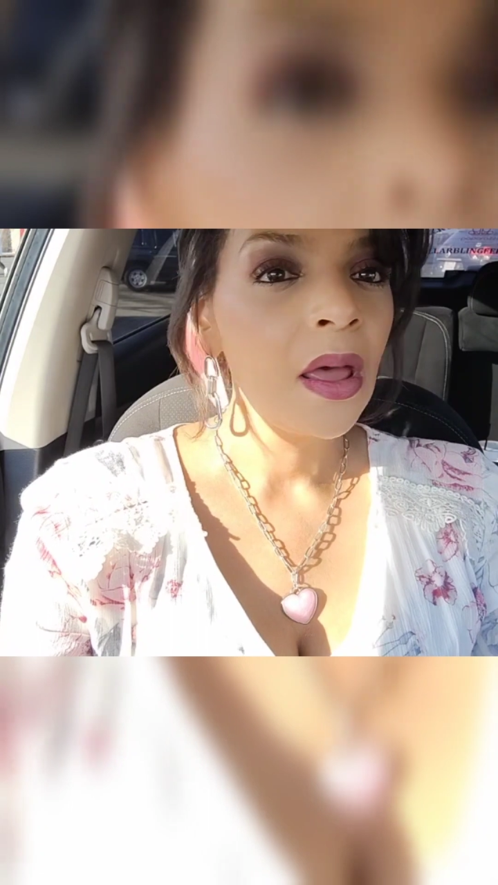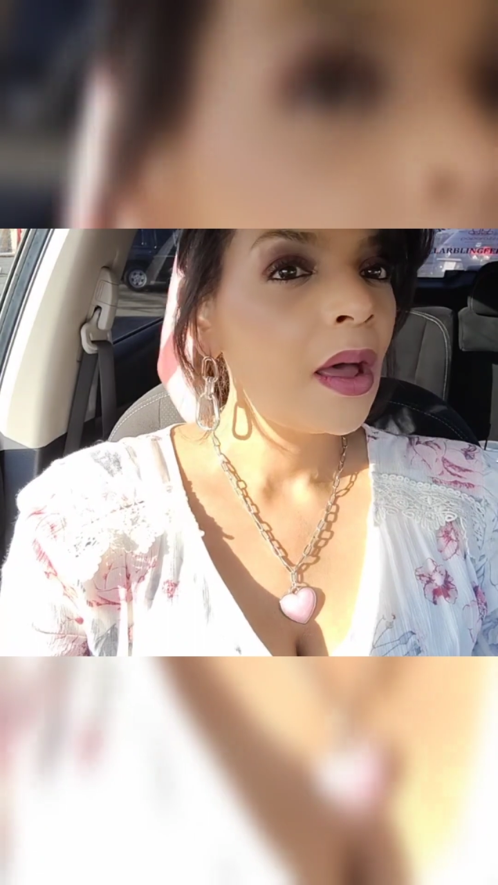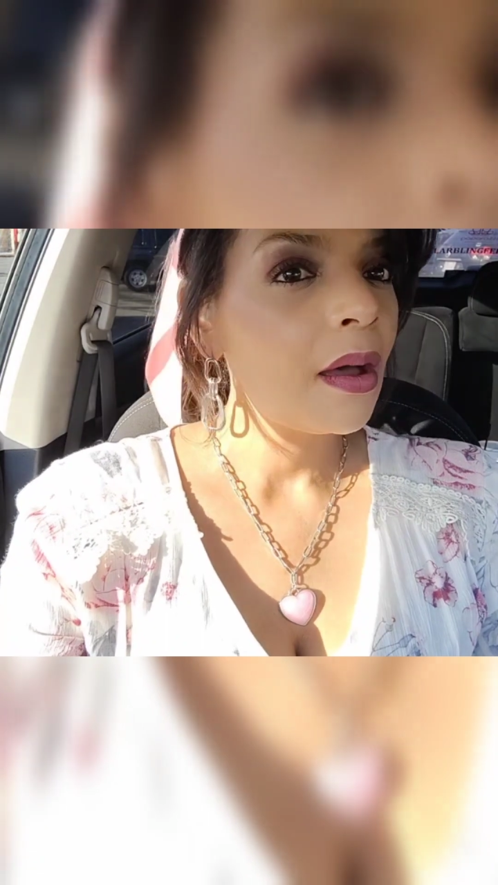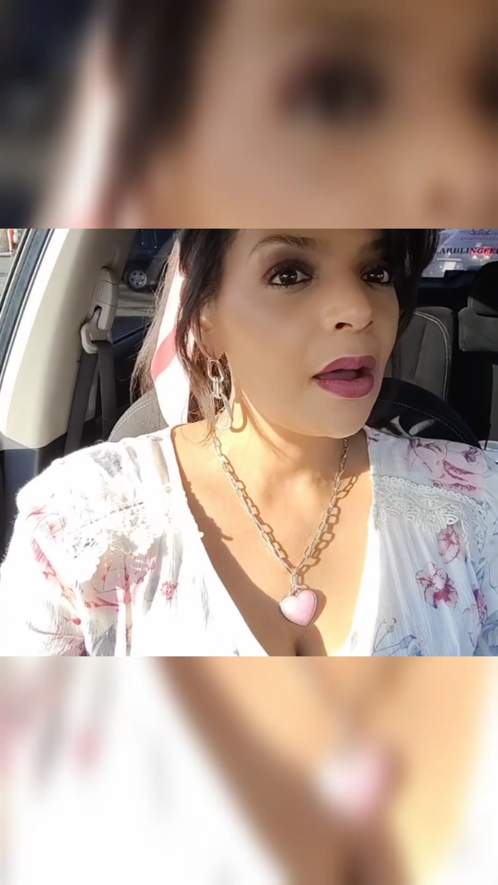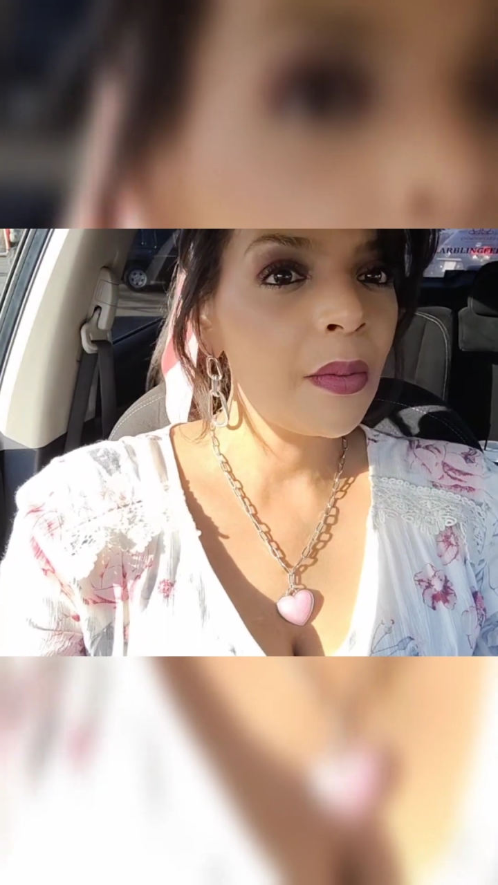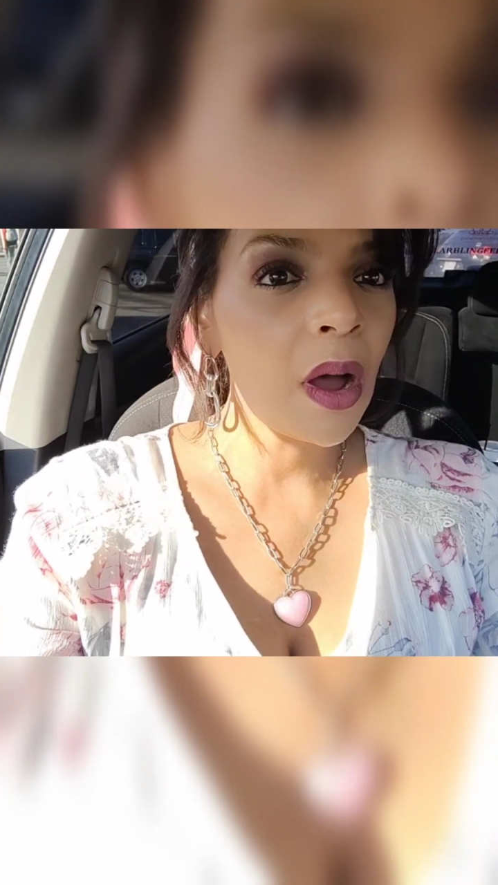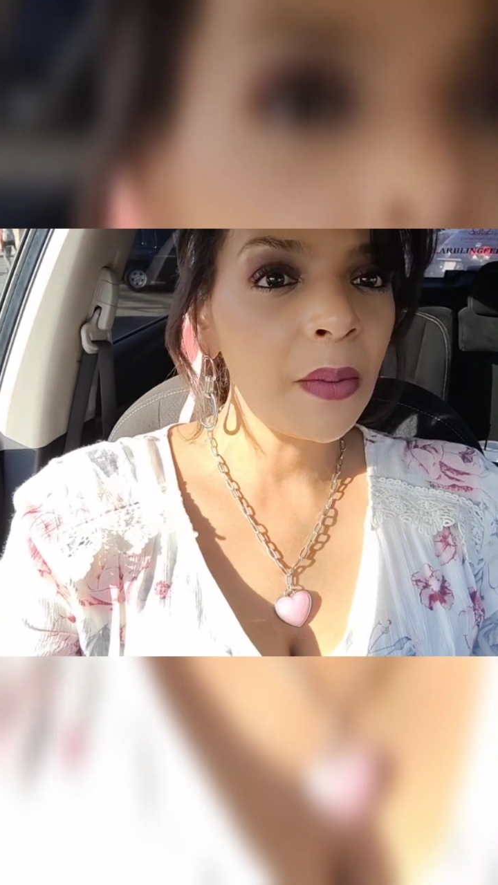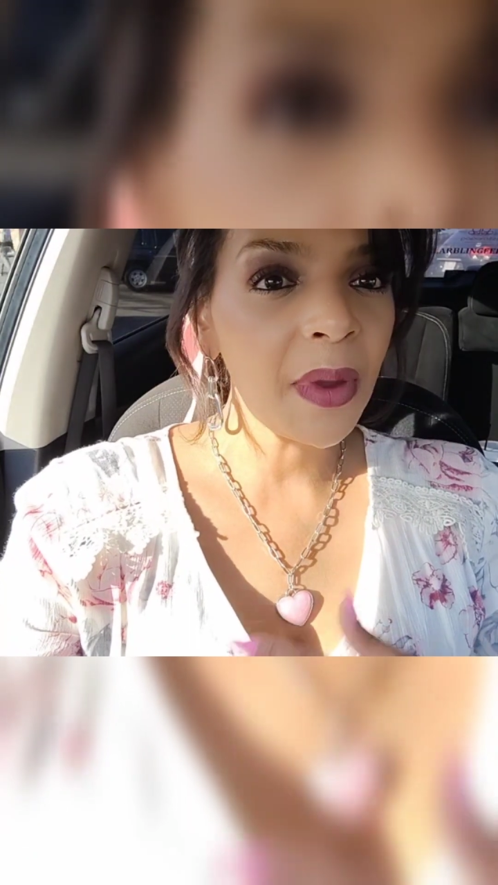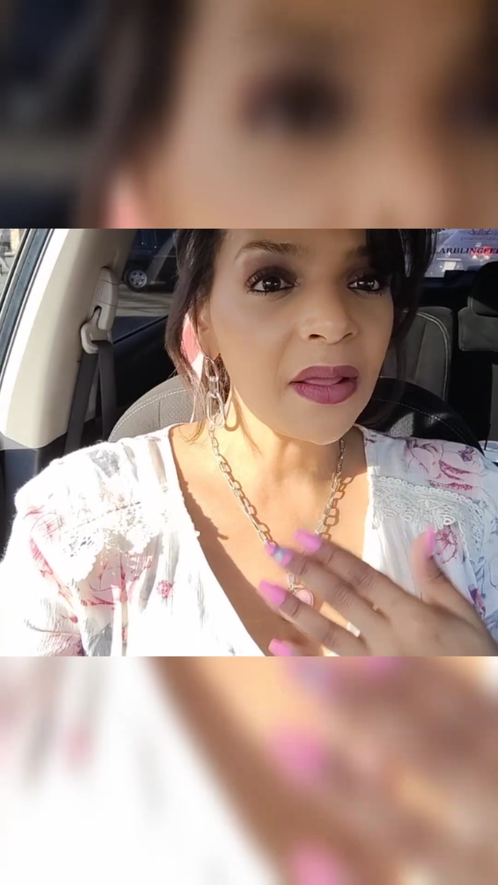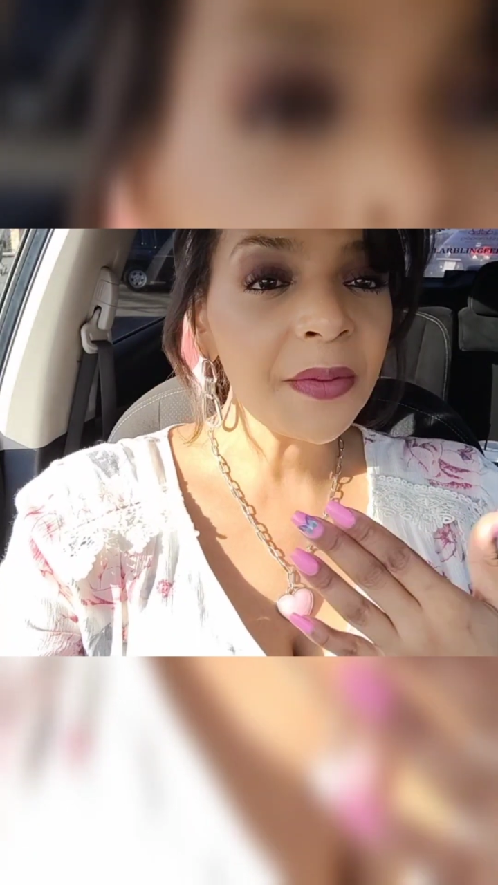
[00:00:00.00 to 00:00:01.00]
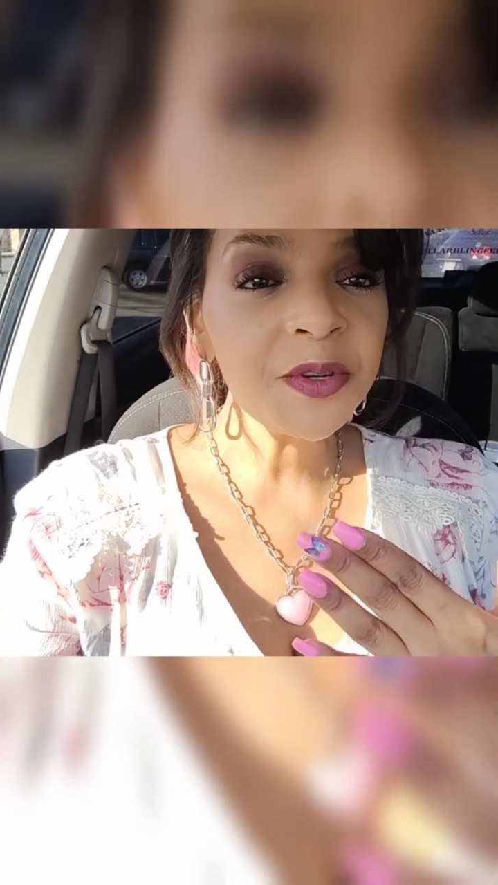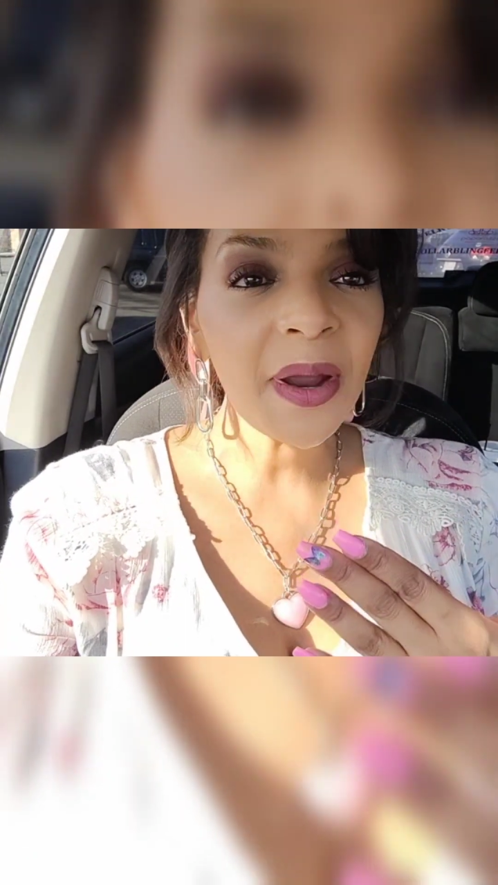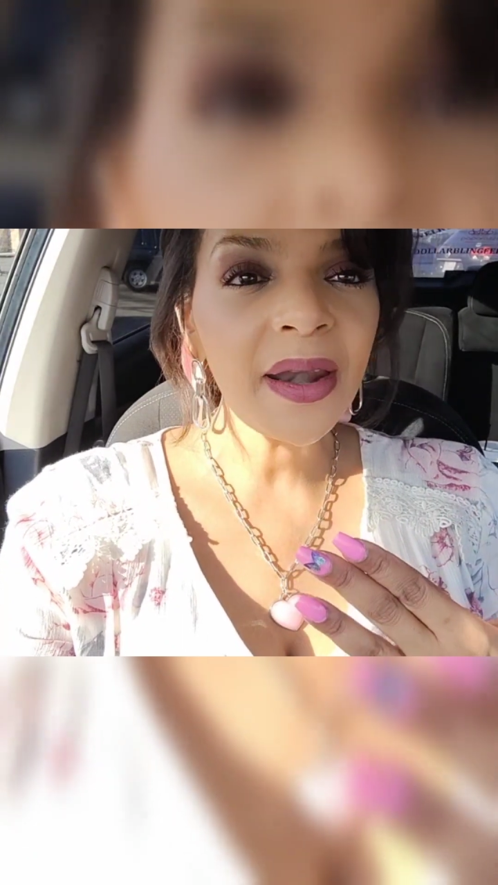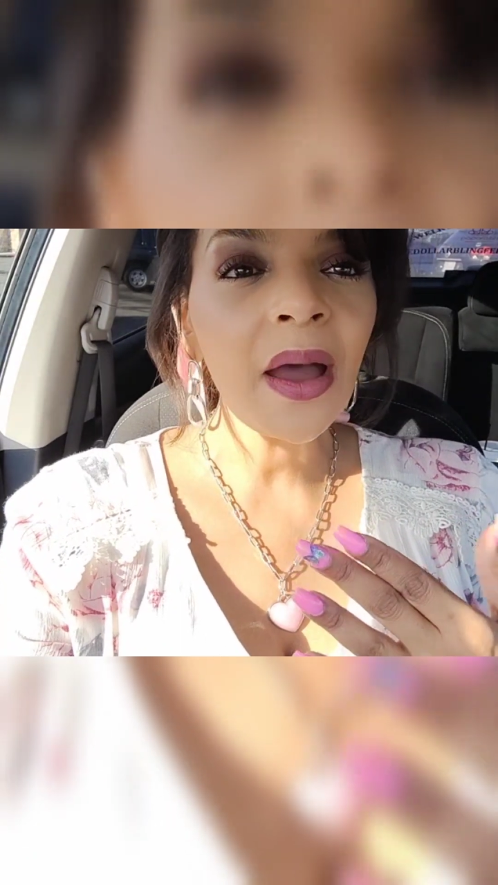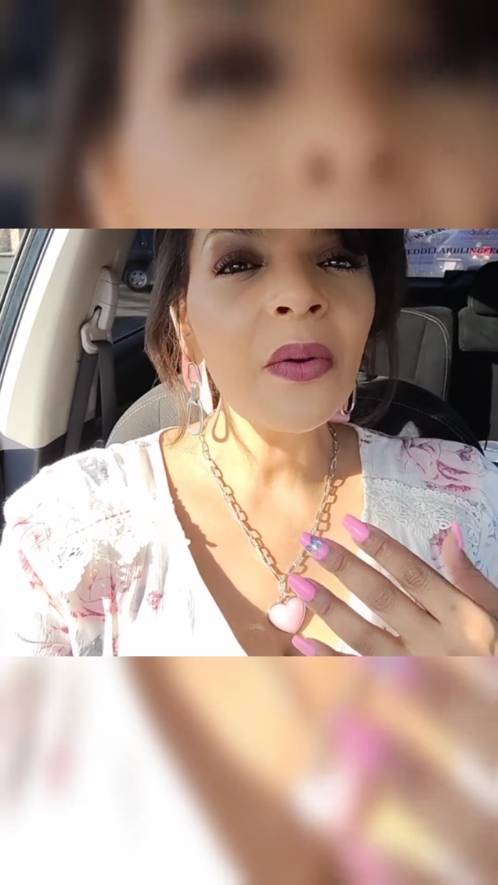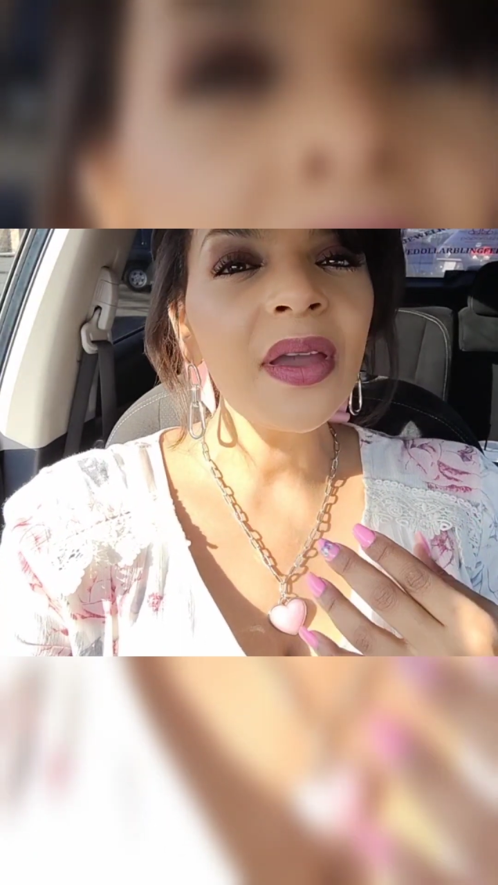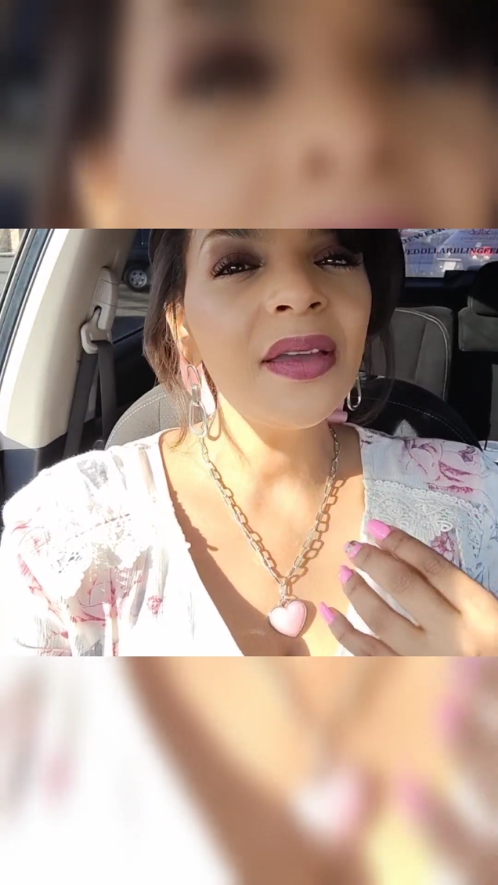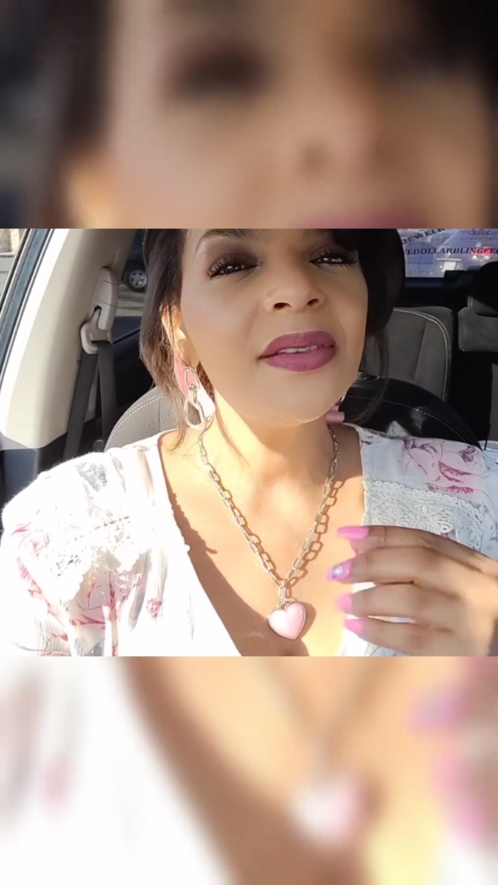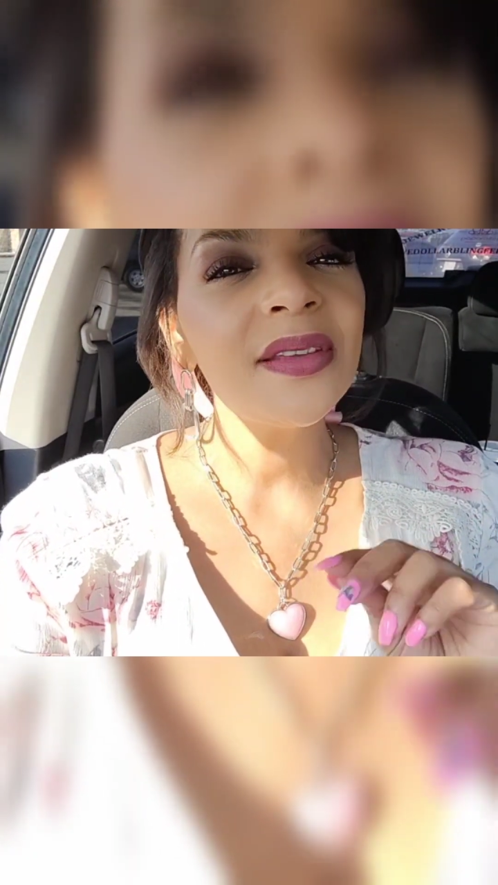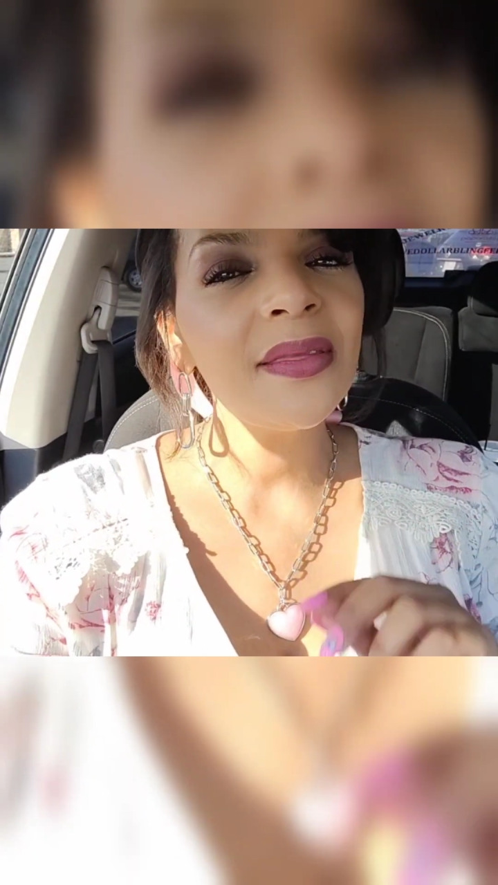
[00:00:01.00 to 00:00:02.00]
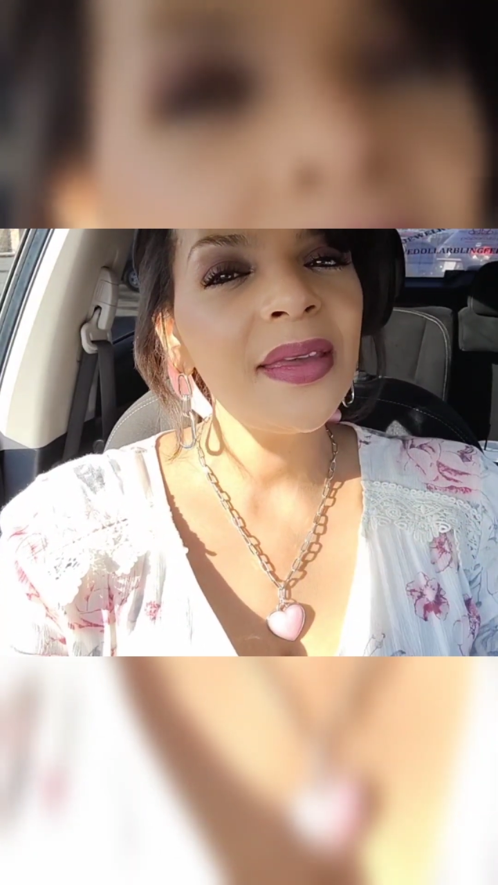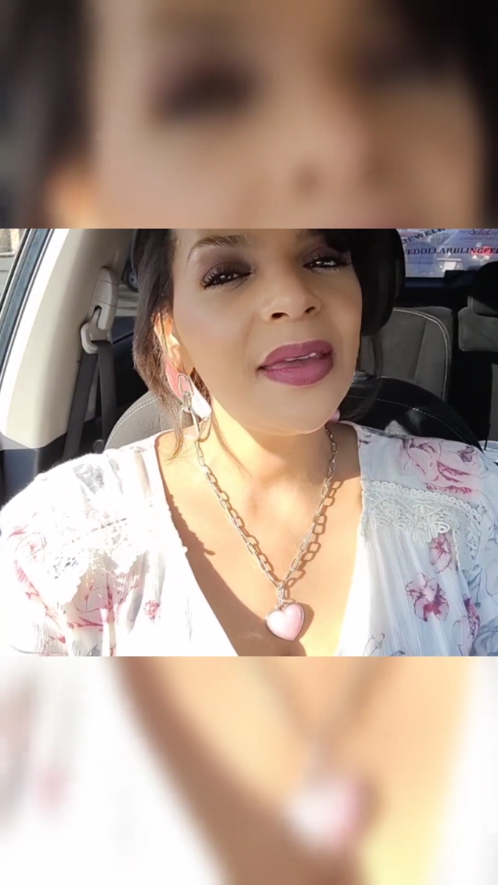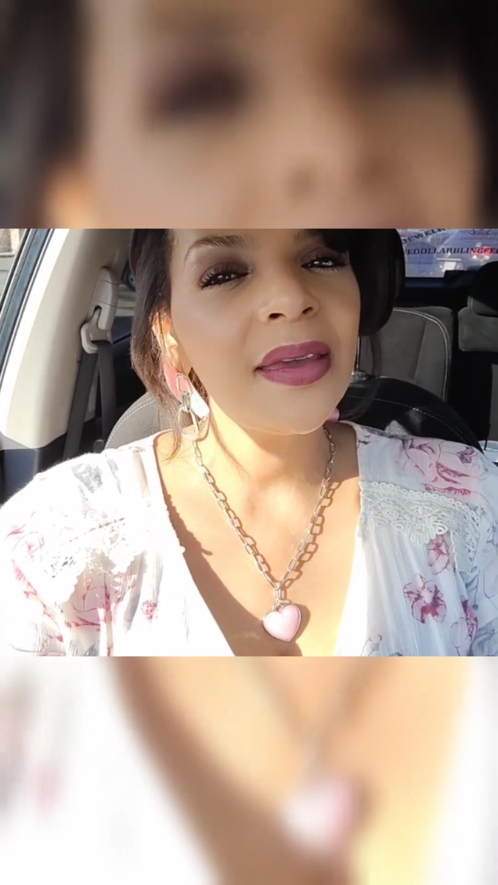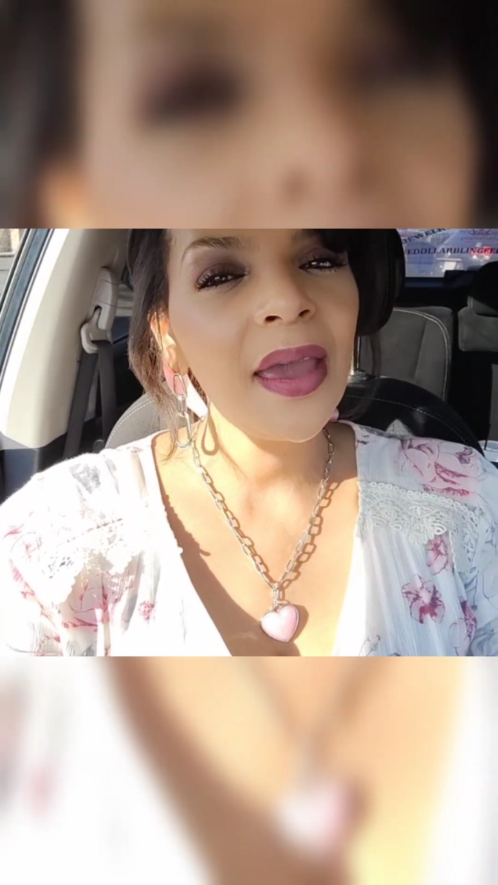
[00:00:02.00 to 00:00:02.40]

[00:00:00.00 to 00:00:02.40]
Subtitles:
On my lips right now is the